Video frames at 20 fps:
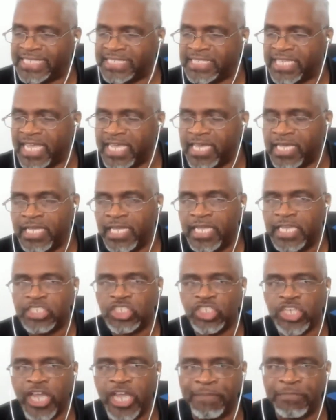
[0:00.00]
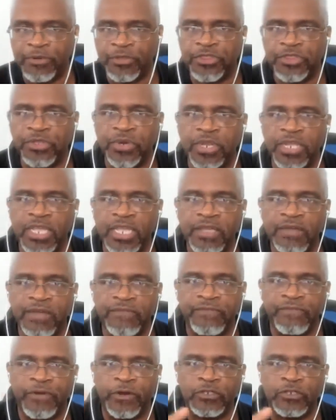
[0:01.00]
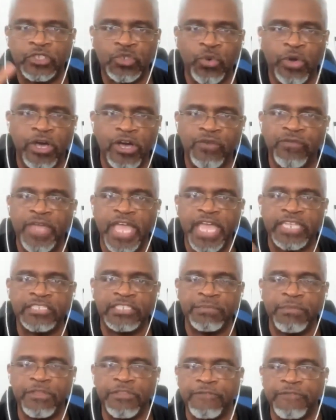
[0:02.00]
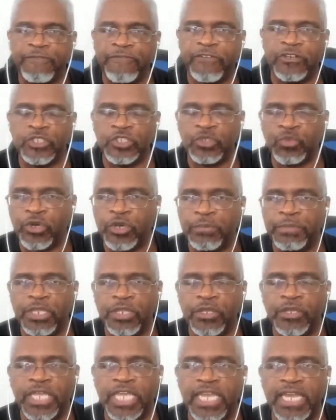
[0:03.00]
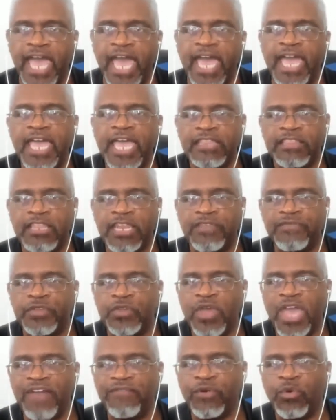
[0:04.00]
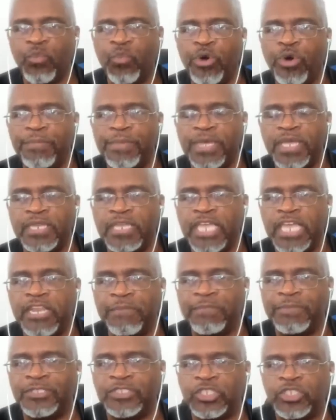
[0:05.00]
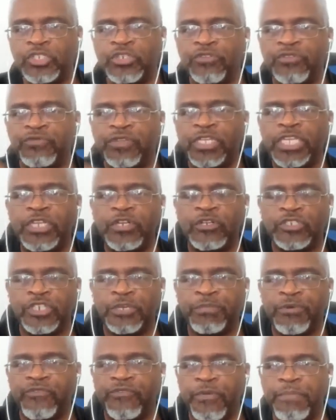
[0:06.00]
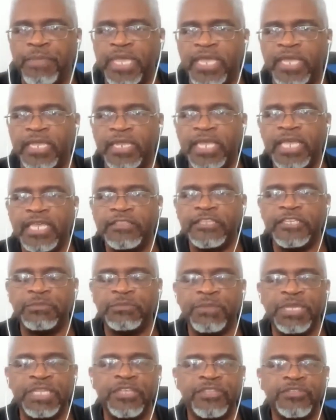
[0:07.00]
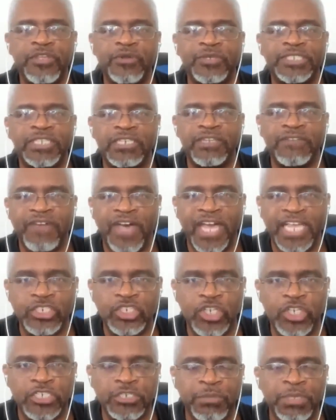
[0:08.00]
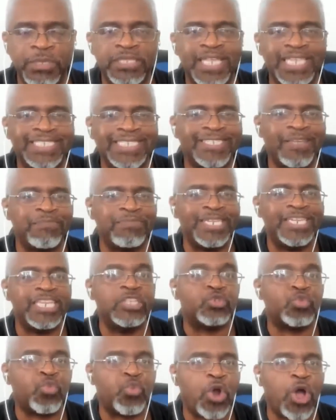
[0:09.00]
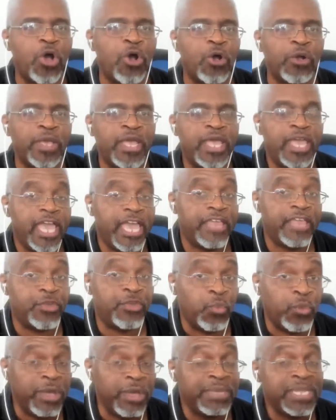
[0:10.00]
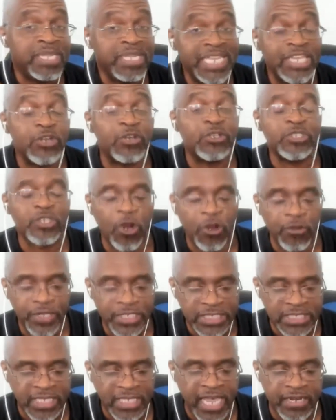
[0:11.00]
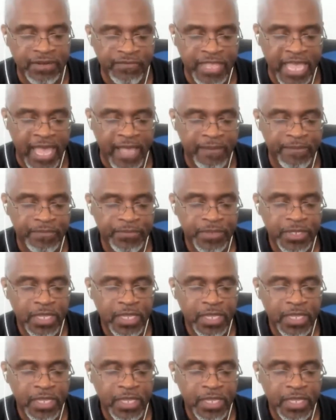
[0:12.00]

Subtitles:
Isaiah chapter 3, verse 12, and some other verses we're going to be looking at, that if you have a woman in a position of leadership over men, this means that there is a divine judgment, that something is wrong, and the women leaders are the sign of that.